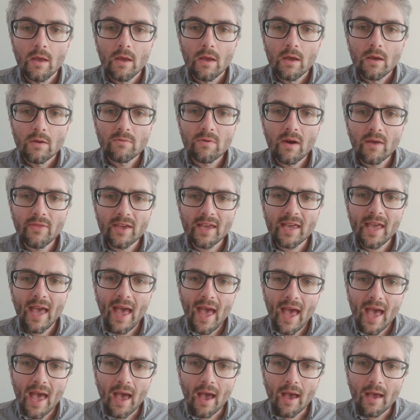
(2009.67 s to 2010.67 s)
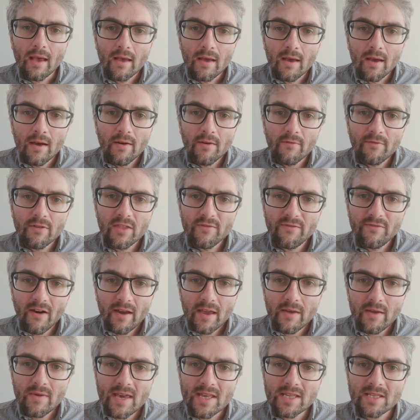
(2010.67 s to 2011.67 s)
Rather, care, for the very
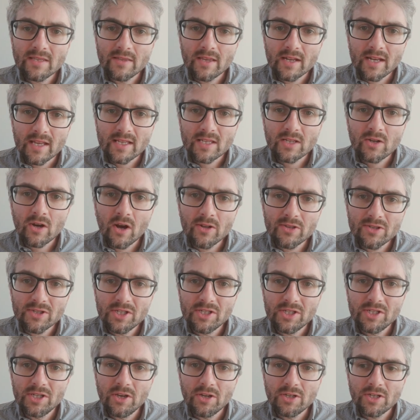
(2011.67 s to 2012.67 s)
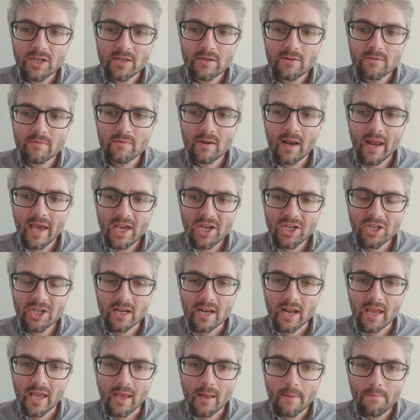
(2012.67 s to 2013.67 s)
reason that it's constituted
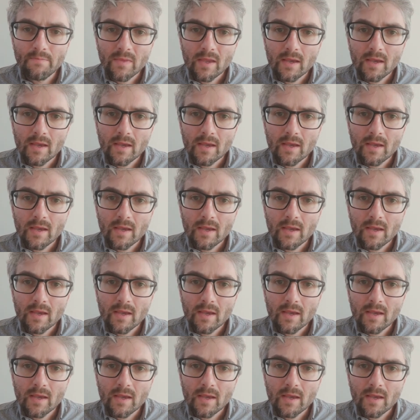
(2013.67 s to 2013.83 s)
relationally,